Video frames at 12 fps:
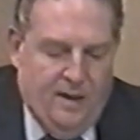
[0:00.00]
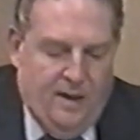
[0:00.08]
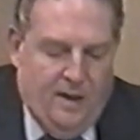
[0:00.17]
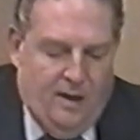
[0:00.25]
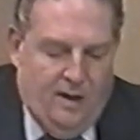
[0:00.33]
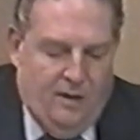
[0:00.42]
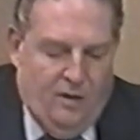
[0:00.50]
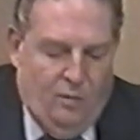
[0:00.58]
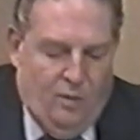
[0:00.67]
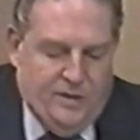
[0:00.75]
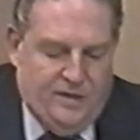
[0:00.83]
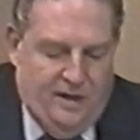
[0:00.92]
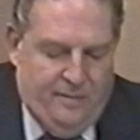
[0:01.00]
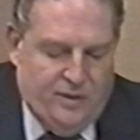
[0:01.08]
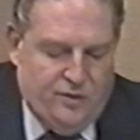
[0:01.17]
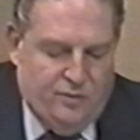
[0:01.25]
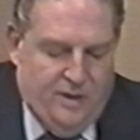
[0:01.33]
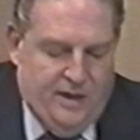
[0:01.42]
was
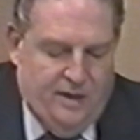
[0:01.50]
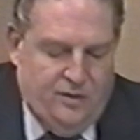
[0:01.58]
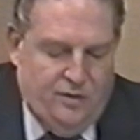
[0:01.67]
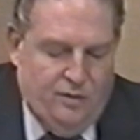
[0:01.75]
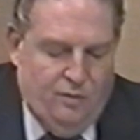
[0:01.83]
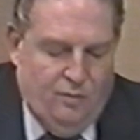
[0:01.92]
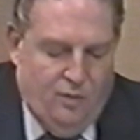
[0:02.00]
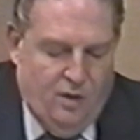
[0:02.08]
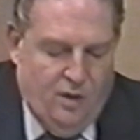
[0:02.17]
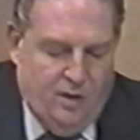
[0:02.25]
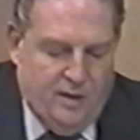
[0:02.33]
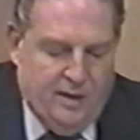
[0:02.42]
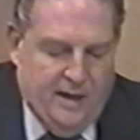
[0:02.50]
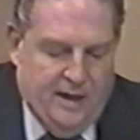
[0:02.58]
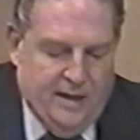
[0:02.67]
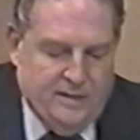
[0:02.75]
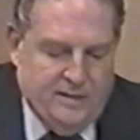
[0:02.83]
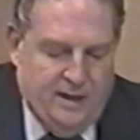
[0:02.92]
demonstrated to work
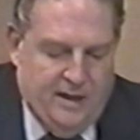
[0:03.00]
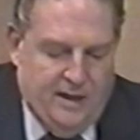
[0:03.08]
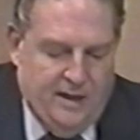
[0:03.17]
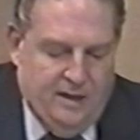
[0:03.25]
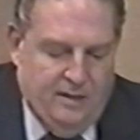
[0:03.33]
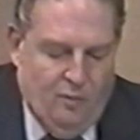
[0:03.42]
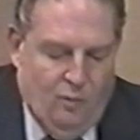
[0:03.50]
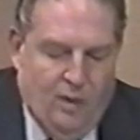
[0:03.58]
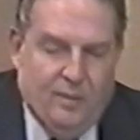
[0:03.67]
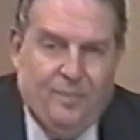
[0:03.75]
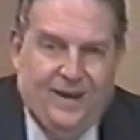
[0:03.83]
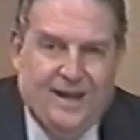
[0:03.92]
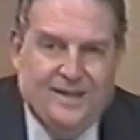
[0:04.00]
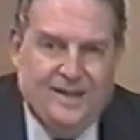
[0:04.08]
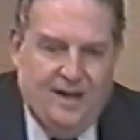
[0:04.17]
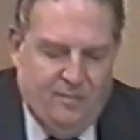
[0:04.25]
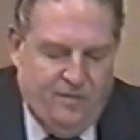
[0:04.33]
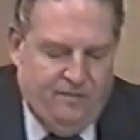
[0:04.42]
as a one-pass
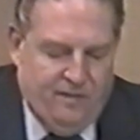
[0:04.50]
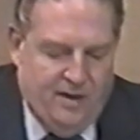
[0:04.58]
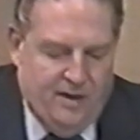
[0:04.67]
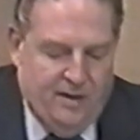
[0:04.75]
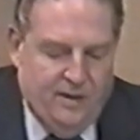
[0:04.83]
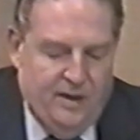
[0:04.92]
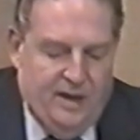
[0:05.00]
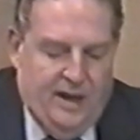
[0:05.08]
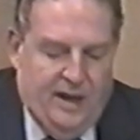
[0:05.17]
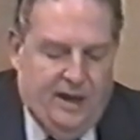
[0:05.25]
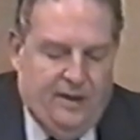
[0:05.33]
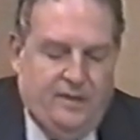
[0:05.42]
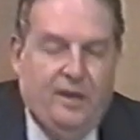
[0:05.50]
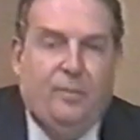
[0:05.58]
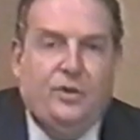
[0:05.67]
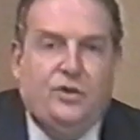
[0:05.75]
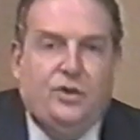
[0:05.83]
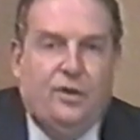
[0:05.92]
amplifier at a
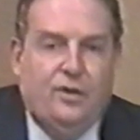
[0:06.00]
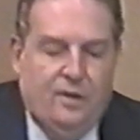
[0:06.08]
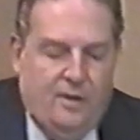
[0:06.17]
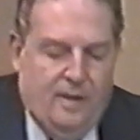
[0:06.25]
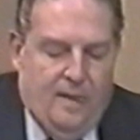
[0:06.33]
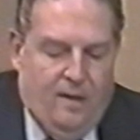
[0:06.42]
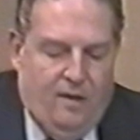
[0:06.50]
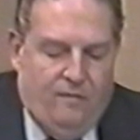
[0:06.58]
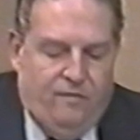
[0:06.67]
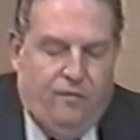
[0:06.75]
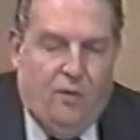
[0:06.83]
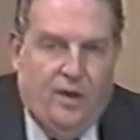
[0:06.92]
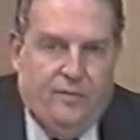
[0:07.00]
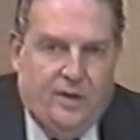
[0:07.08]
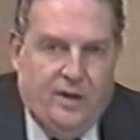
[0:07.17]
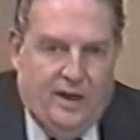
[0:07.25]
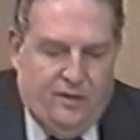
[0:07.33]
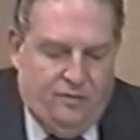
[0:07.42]
temperature of 400
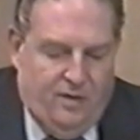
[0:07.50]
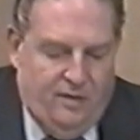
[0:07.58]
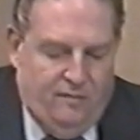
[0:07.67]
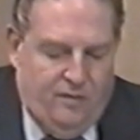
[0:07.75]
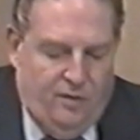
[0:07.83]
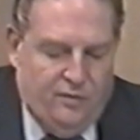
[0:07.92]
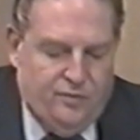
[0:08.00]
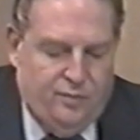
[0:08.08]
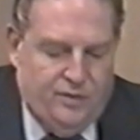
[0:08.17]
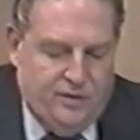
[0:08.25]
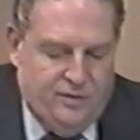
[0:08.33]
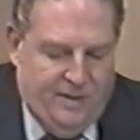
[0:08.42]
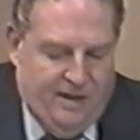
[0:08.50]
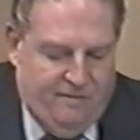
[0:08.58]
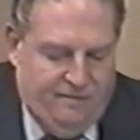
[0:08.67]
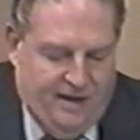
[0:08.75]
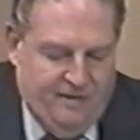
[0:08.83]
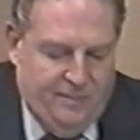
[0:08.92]
electron volts, which is about
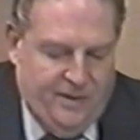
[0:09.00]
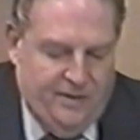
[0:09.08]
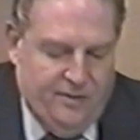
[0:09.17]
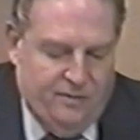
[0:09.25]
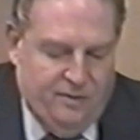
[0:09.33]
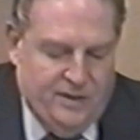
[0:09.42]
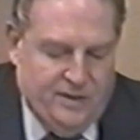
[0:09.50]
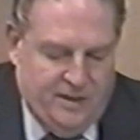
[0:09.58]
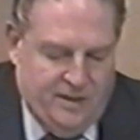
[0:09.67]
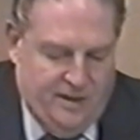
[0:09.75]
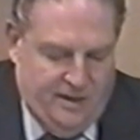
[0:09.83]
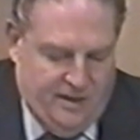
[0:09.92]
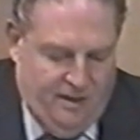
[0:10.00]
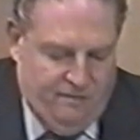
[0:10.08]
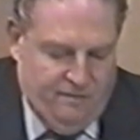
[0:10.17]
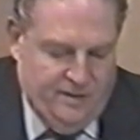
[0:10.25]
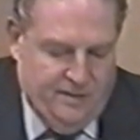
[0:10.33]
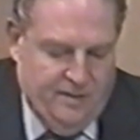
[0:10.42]
5 million degrees
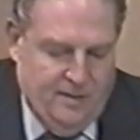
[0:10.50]
Kelvin,